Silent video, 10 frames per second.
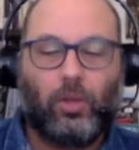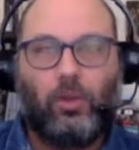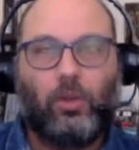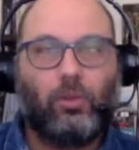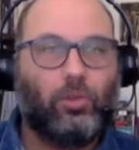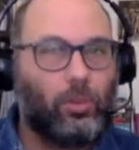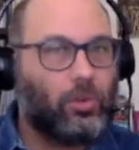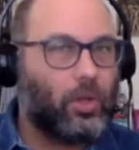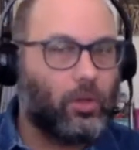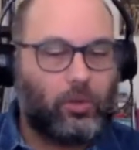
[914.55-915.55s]
latent dream
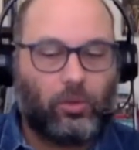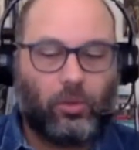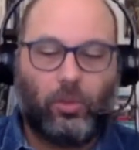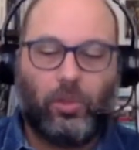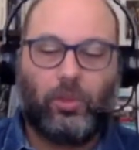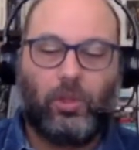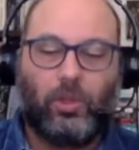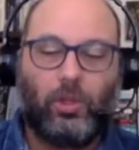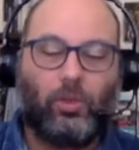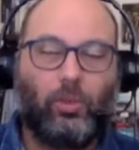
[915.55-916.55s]
thoughts, or
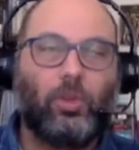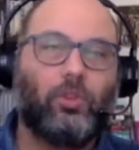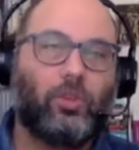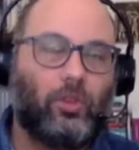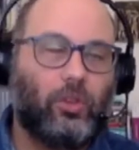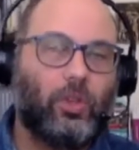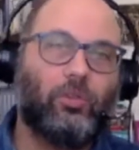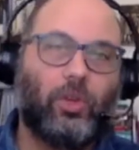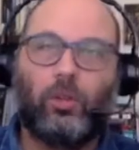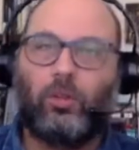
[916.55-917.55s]
basically the words and
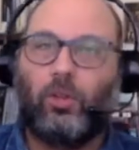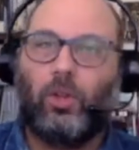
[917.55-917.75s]
signifiers